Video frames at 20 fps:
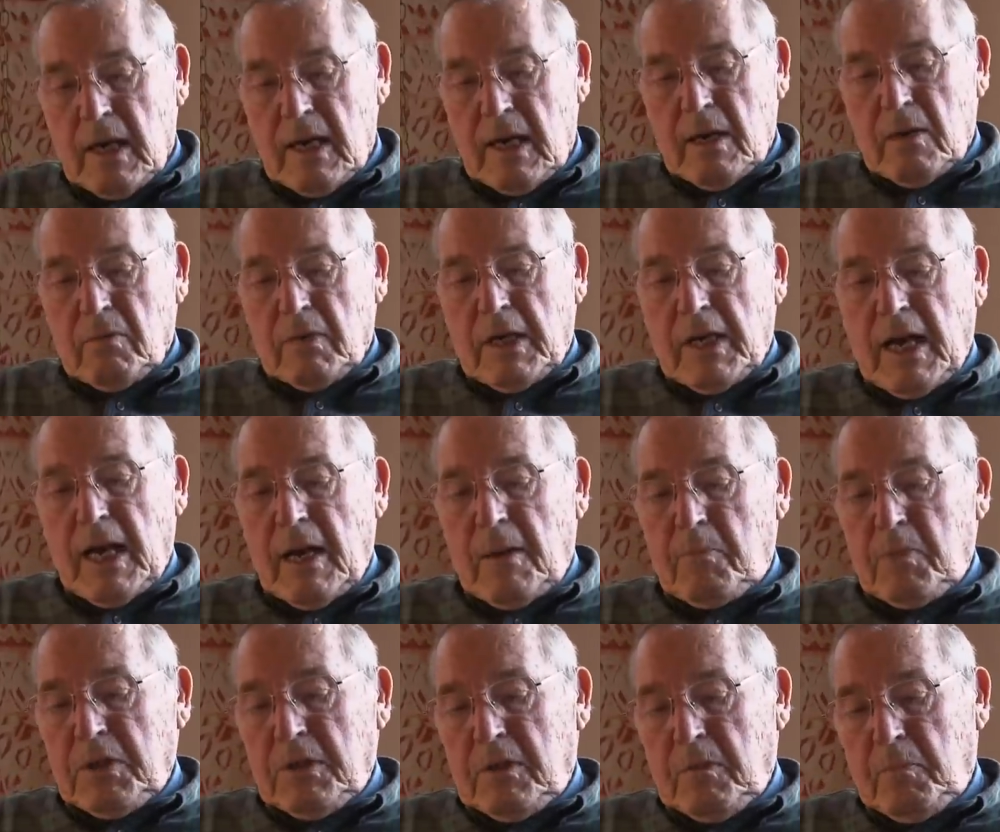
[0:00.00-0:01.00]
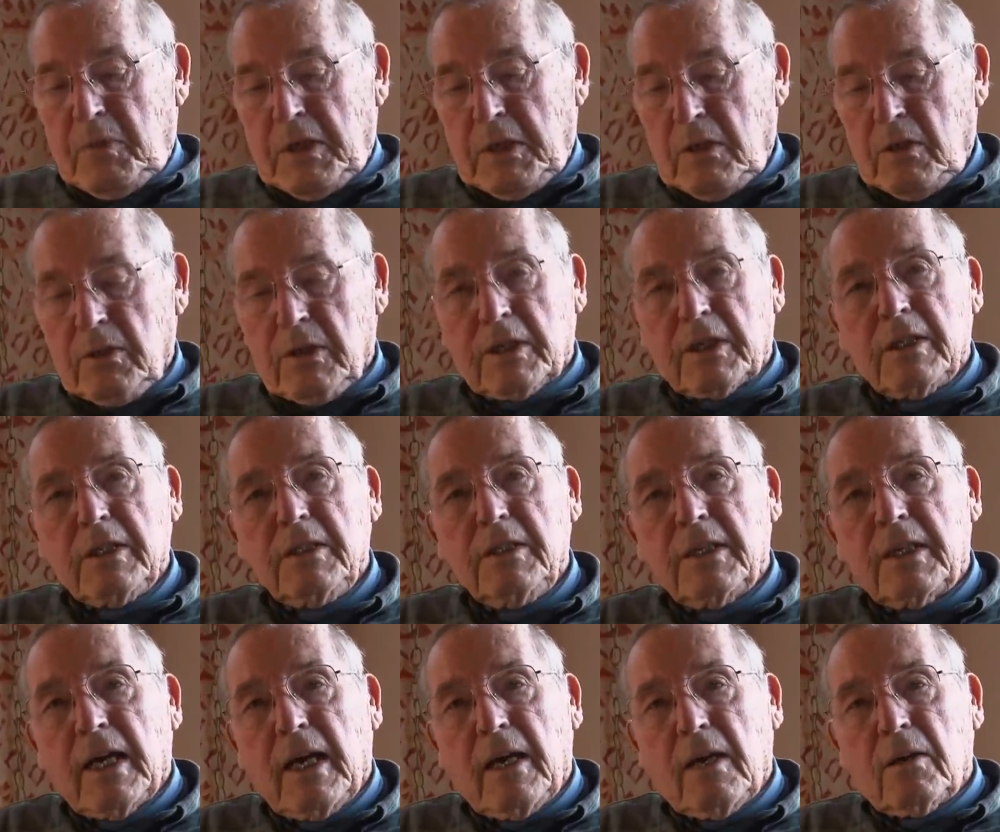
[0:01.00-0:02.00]
I would happen to be looking
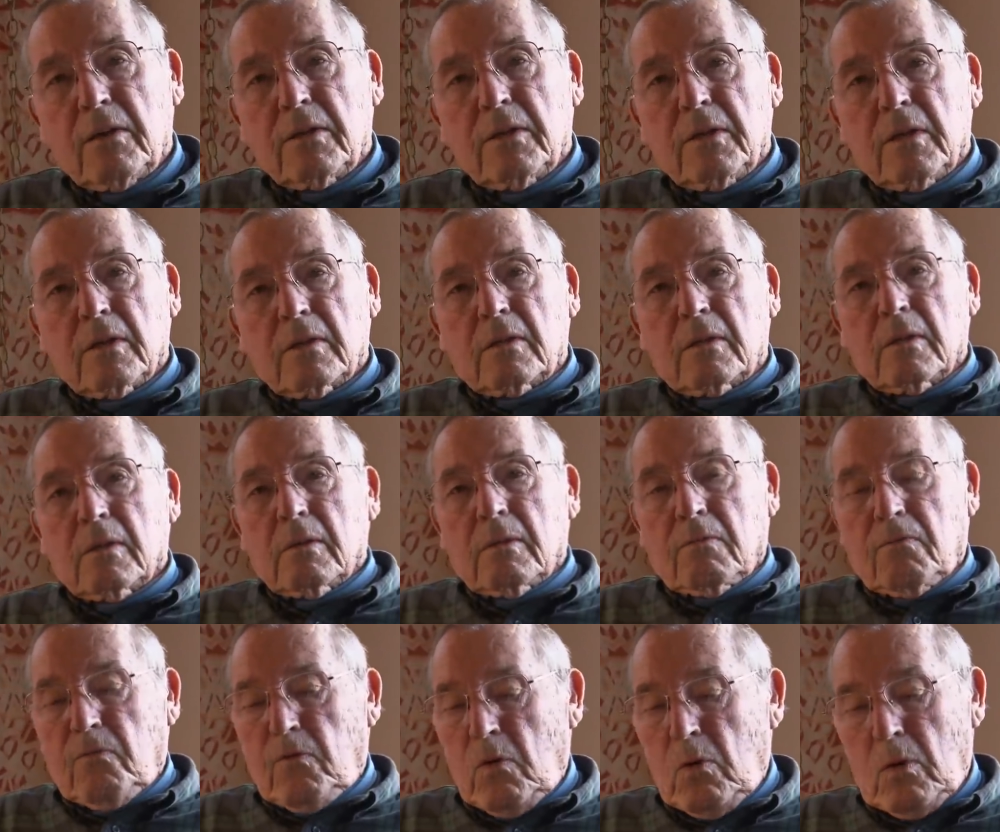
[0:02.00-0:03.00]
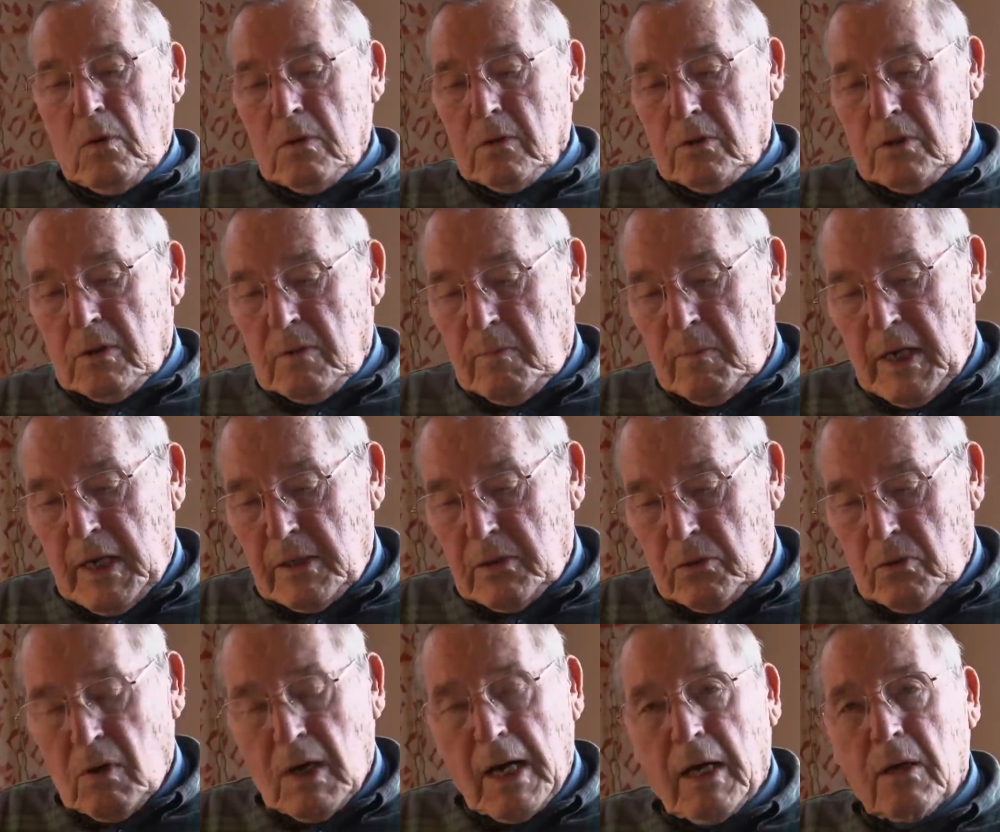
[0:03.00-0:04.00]
down at the folds of my
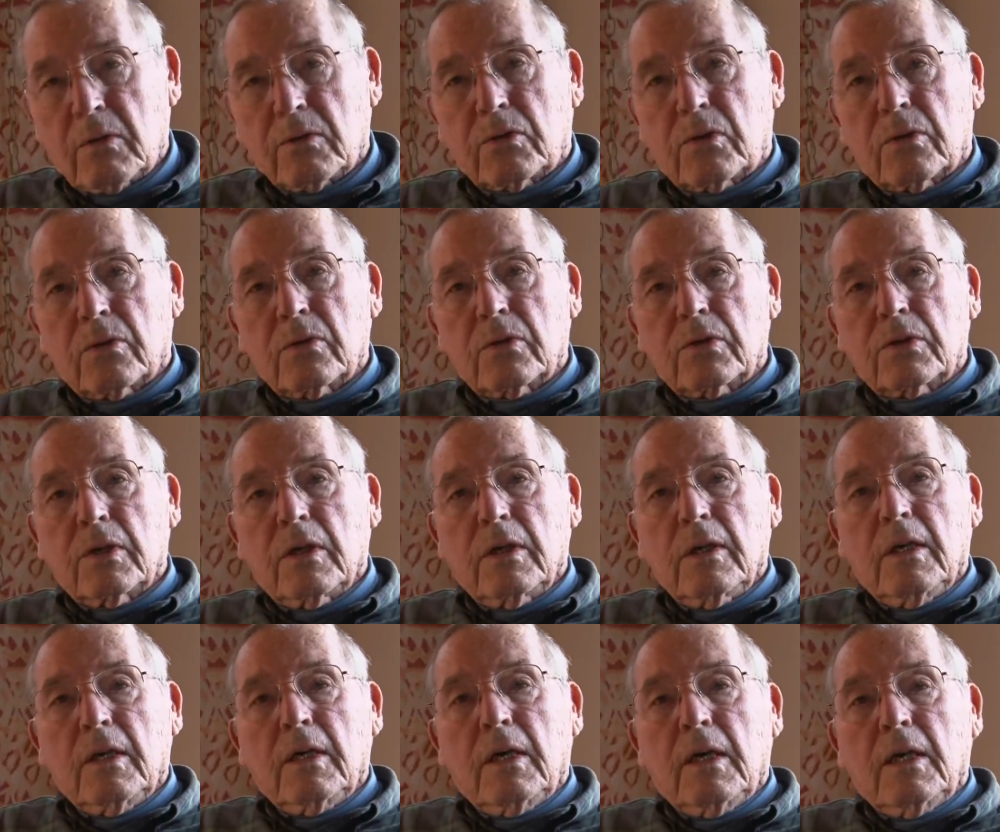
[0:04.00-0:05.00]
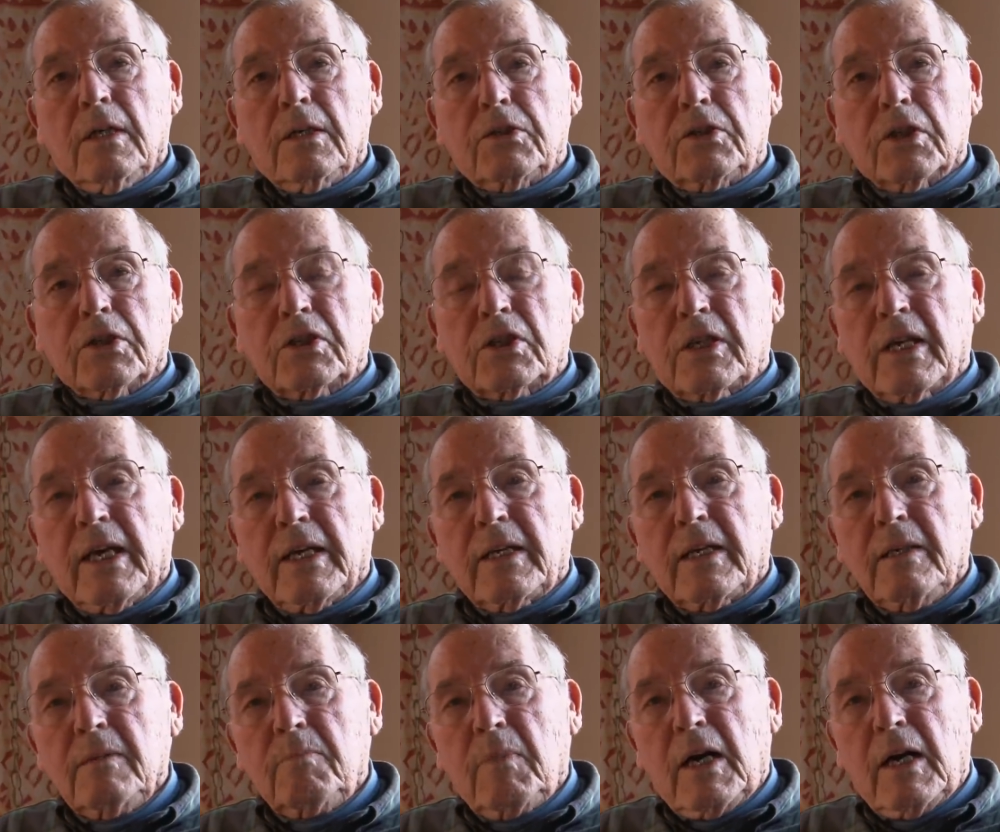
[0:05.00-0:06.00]
trousers, just
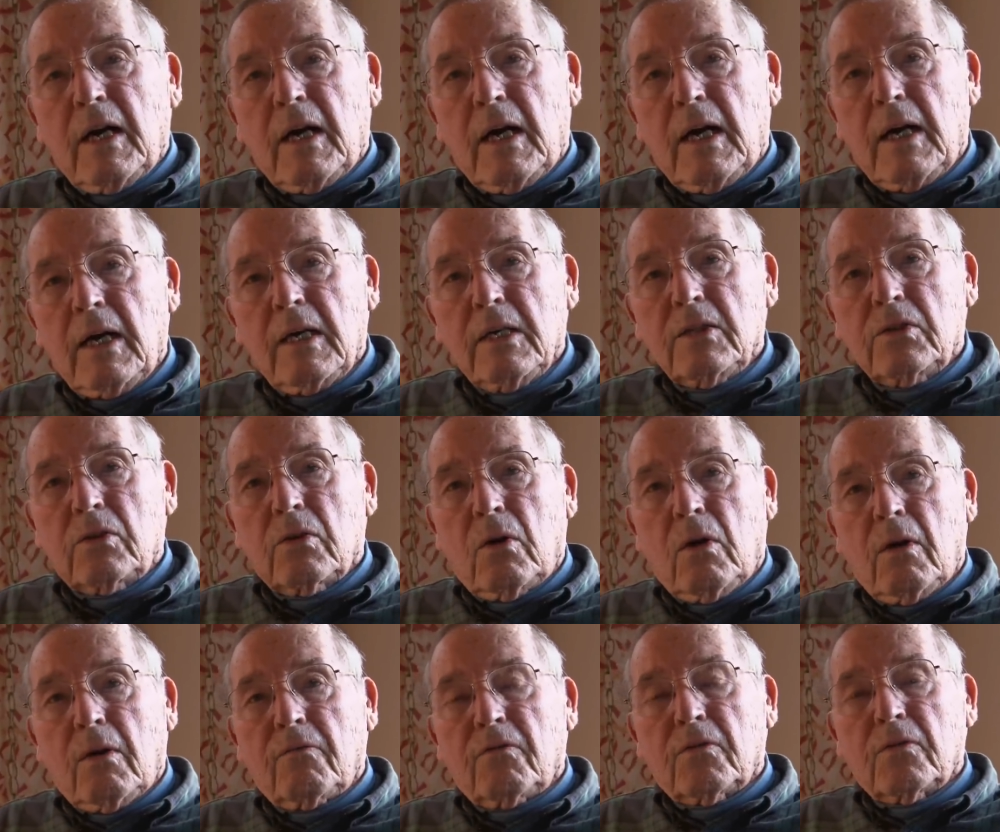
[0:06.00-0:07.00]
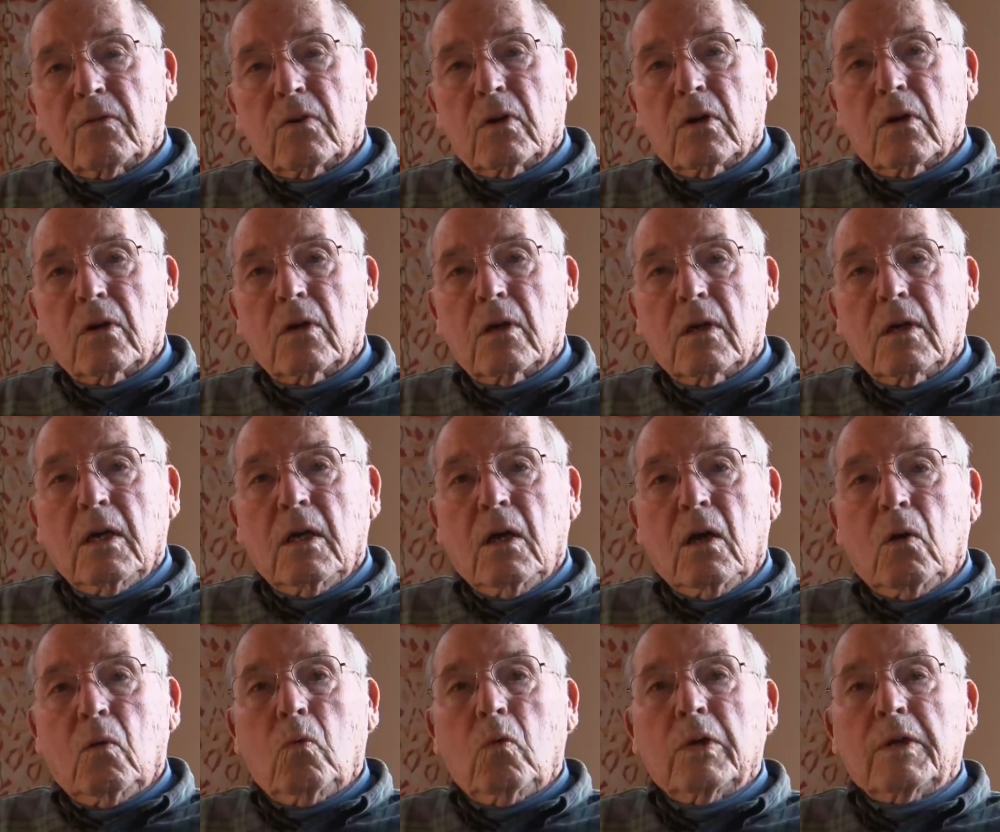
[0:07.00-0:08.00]
taking my eyes off of her
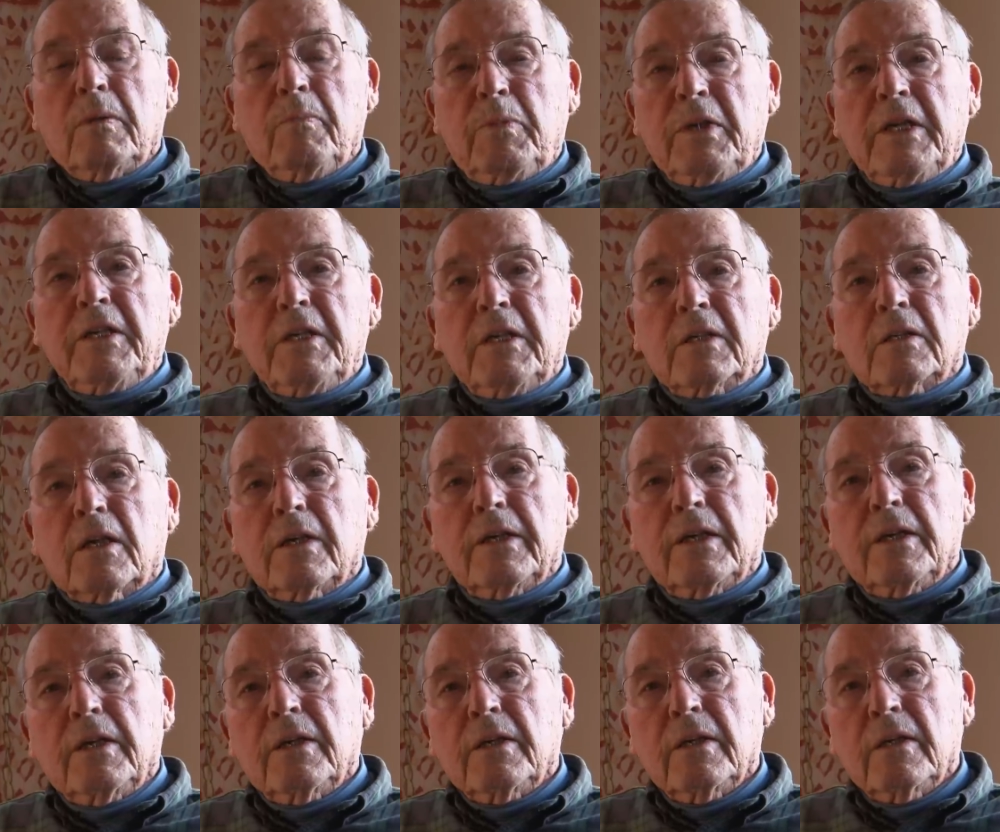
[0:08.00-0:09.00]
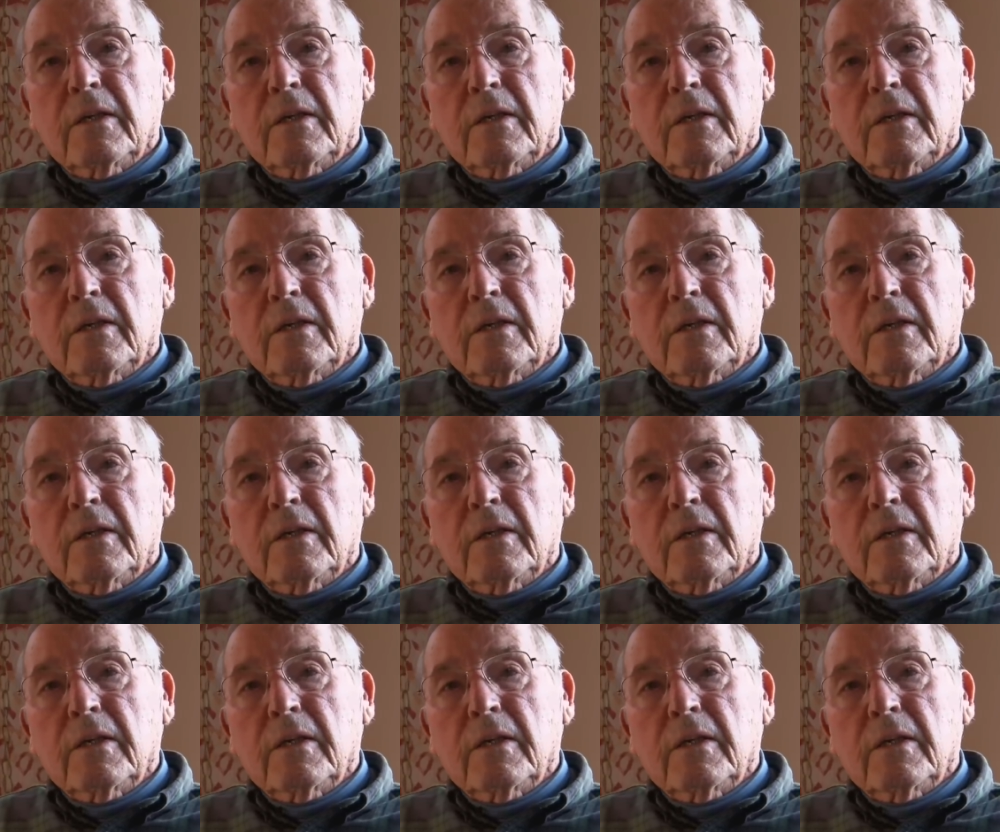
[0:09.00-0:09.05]
would immediately